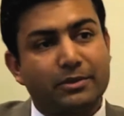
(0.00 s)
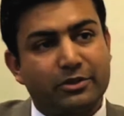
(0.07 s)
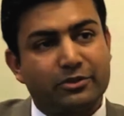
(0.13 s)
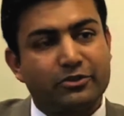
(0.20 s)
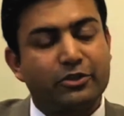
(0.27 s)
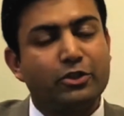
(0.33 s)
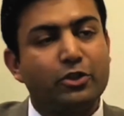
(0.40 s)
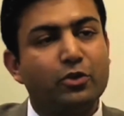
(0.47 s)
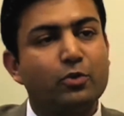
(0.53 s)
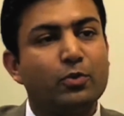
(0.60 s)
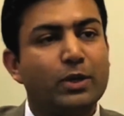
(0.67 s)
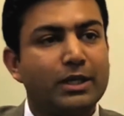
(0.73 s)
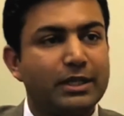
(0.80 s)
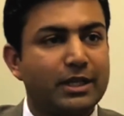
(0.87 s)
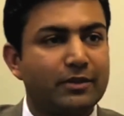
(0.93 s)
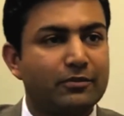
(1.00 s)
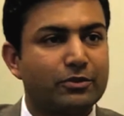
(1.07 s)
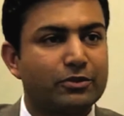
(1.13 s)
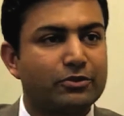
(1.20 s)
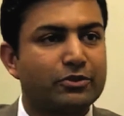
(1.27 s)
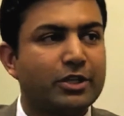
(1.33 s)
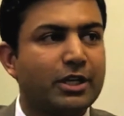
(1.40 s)
There is a new one that
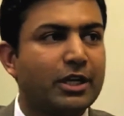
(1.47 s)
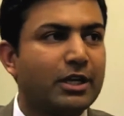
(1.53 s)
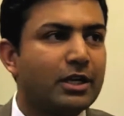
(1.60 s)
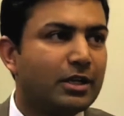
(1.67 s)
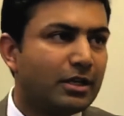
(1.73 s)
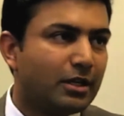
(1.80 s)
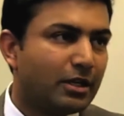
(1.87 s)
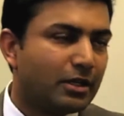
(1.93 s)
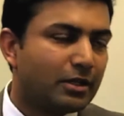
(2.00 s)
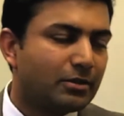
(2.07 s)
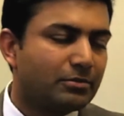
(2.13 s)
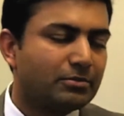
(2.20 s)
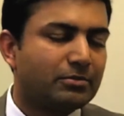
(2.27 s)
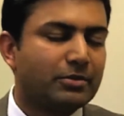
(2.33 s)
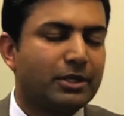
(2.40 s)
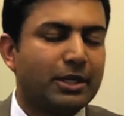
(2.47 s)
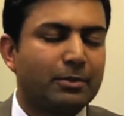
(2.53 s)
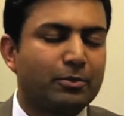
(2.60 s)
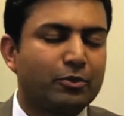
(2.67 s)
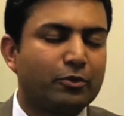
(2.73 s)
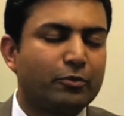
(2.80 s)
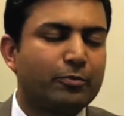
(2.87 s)
was
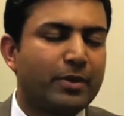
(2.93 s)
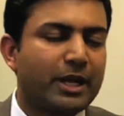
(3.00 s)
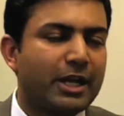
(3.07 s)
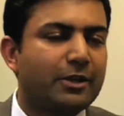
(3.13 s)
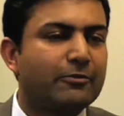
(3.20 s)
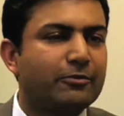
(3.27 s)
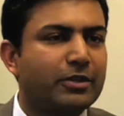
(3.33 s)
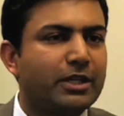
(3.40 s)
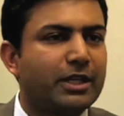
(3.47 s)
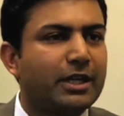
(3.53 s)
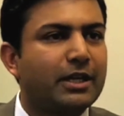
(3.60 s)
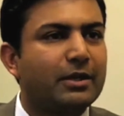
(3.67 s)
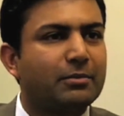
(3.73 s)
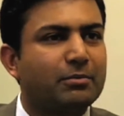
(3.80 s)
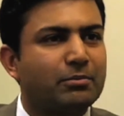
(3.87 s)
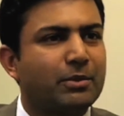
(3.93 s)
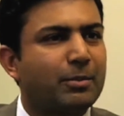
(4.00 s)
approved by FDA